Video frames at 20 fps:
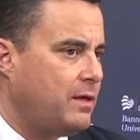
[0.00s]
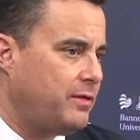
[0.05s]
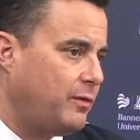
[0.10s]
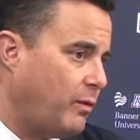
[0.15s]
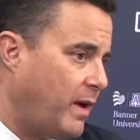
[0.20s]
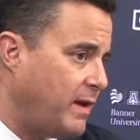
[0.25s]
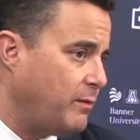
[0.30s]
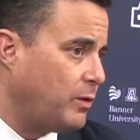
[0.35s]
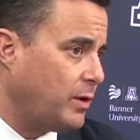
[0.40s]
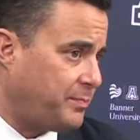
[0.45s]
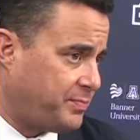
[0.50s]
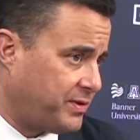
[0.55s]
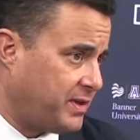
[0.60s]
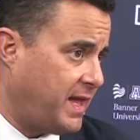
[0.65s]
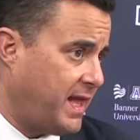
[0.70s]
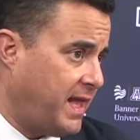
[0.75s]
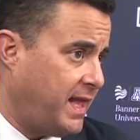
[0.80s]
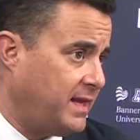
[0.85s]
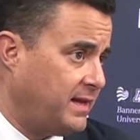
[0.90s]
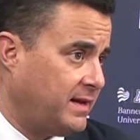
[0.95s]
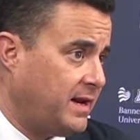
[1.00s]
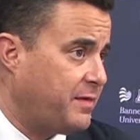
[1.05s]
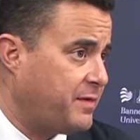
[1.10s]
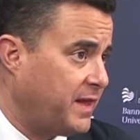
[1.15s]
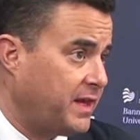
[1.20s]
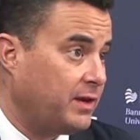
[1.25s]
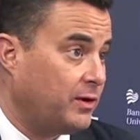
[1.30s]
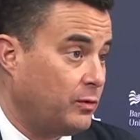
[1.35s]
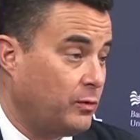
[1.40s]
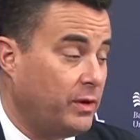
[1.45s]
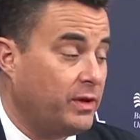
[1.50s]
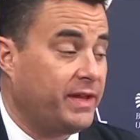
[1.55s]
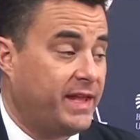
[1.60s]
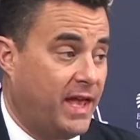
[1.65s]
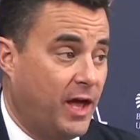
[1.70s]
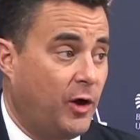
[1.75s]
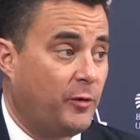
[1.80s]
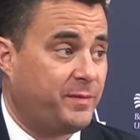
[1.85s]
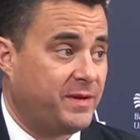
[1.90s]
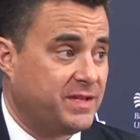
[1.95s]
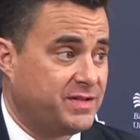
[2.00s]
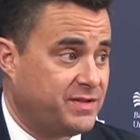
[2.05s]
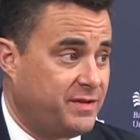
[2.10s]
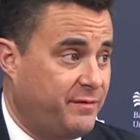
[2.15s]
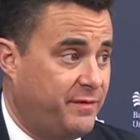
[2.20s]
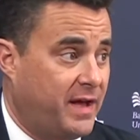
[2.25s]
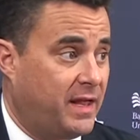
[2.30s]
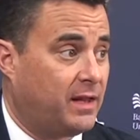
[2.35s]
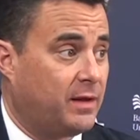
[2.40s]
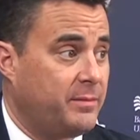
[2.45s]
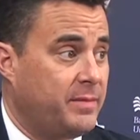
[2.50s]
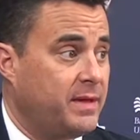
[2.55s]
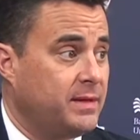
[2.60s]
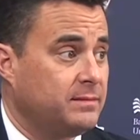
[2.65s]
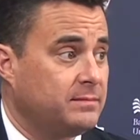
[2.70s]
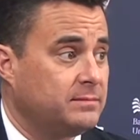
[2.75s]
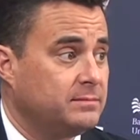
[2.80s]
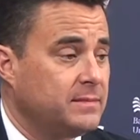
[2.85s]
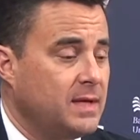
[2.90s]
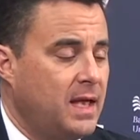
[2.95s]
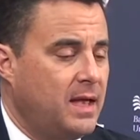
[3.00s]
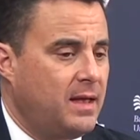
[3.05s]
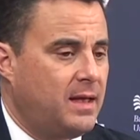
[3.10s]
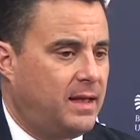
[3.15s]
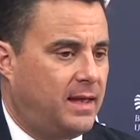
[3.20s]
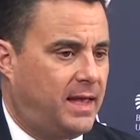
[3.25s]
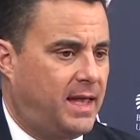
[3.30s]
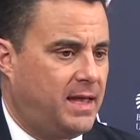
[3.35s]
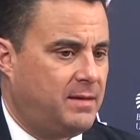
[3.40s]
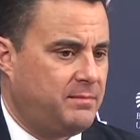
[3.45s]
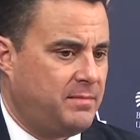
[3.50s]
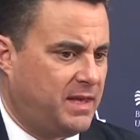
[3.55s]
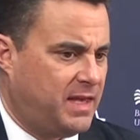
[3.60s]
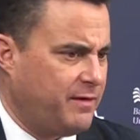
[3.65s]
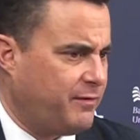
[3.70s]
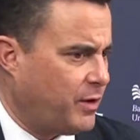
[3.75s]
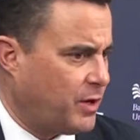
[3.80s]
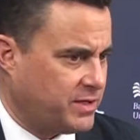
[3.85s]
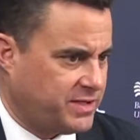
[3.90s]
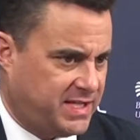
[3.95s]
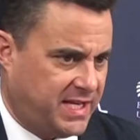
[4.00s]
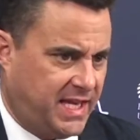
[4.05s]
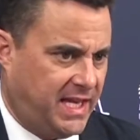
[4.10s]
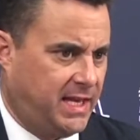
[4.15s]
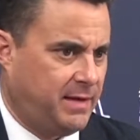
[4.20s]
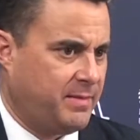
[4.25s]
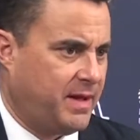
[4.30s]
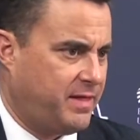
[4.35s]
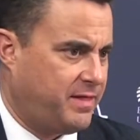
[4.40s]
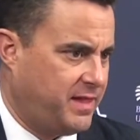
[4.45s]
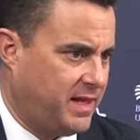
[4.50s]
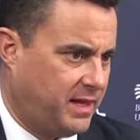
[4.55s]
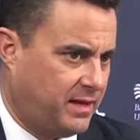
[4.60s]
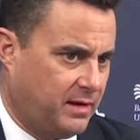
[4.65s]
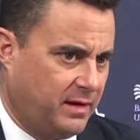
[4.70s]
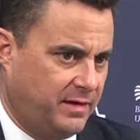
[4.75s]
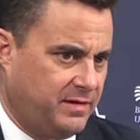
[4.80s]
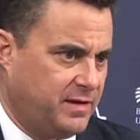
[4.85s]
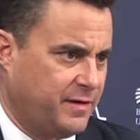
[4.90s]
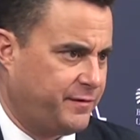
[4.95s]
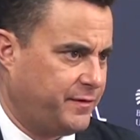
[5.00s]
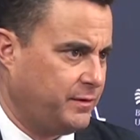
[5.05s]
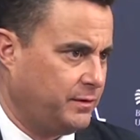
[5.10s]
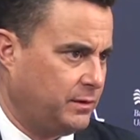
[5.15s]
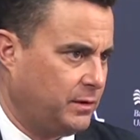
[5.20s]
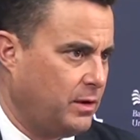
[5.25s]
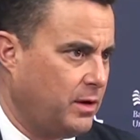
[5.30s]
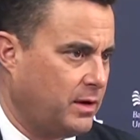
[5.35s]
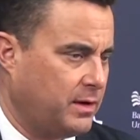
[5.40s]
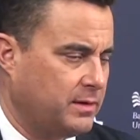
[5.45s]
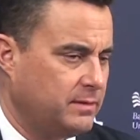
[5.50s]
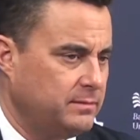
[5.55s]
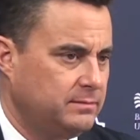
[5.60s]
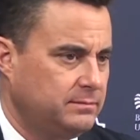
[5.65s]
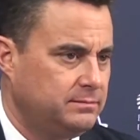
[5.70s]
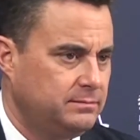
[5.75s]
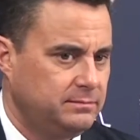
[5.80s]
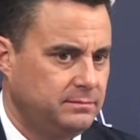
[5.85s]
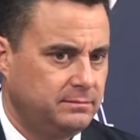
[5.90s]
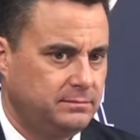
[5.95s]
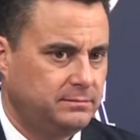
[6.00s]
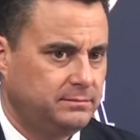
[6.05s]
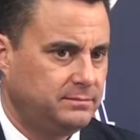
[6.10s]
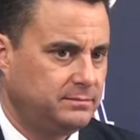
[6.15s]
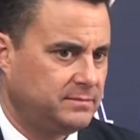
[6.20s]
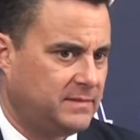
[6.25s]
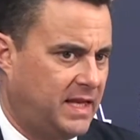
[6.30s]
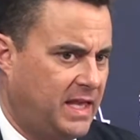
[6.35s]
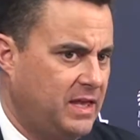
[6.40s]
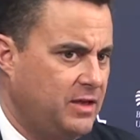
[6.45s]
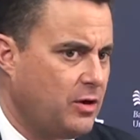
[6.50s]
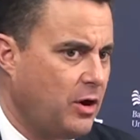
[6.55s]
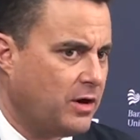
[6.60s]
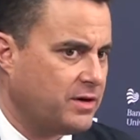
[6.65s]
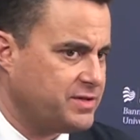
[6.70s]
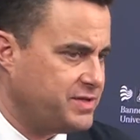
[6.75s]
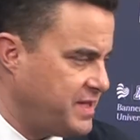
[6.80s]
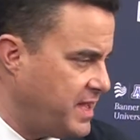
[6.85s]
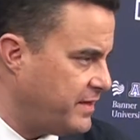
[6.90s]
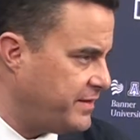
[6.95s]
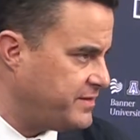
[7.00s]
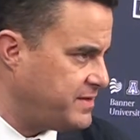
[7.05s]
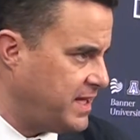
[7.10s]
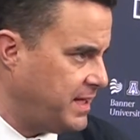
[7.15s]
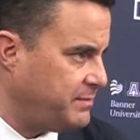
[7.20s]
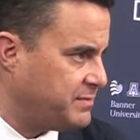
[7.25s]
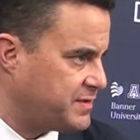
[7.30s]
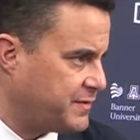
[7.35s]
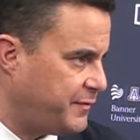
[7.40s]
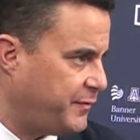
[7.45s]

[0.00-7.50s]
The way we're playing, and I think it'll really help his development, and give our team, I think, a different look. He guards the other team's